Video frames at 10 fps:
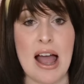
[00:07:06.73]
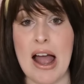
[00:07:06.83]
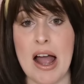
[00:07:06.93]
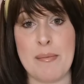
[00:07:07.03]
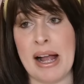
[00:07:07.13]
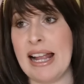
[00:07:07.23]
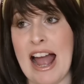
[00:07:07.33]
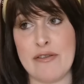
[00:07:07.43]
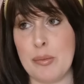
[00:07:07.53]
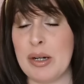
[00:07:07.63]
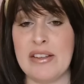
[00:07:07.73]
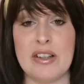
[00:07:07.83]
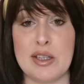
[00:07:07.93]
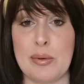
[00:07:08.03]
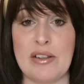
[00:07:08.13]
I have a
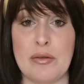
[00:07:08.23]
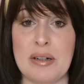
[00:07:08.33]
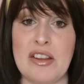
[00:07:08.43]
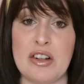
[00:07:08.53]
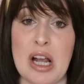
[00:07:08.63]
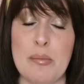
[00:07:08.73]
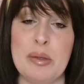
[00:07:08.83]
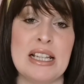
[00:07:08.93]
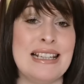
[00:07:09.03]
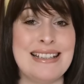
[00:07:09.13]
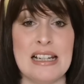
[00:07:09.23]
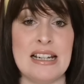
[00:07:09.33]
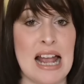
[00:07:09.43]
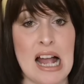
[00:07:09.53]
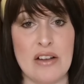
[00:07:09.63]
previous wig from another company that
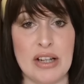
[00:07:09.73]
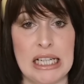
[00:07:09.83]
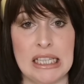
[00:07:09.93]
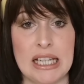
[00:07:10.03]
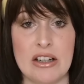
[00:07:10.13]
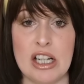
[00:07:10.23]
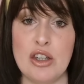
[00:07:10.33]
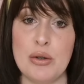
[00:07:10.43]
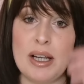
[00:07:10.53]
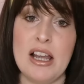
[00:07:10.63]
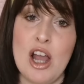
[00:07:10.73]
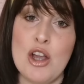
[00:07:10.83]
didn't have any layering to it,